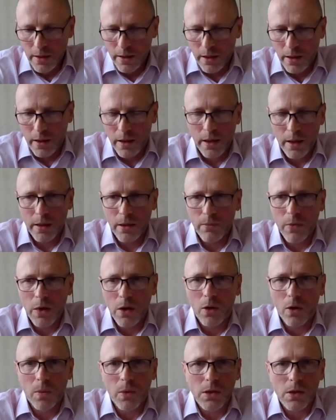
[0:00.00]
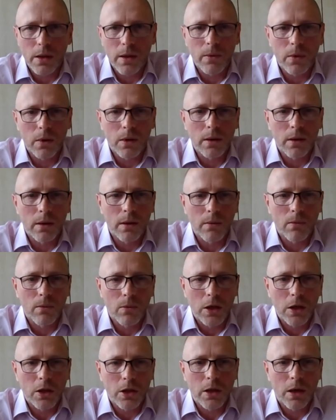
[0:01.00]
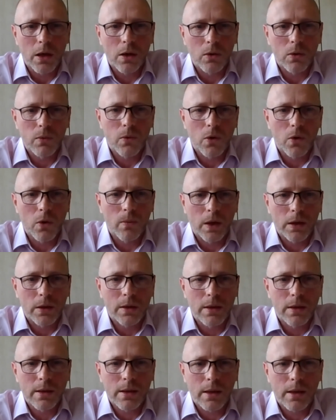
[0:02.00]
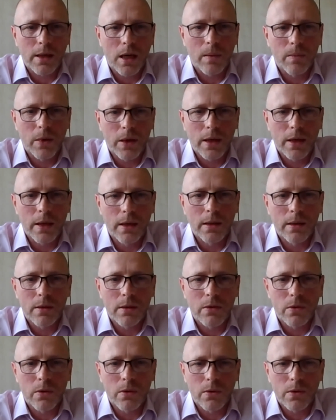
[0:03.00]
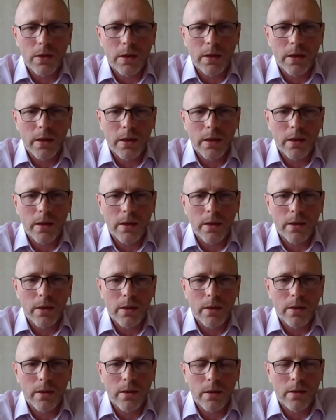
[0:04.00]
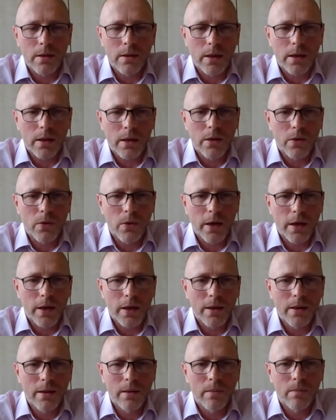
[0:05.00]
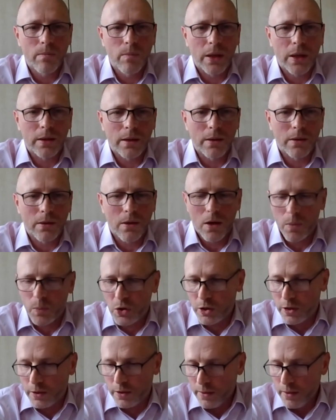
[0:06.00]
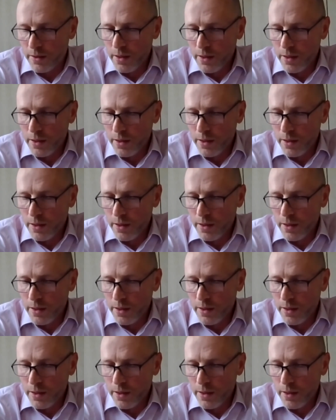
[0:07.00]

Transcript: And we obviously will watch out for what come in through the QA button option.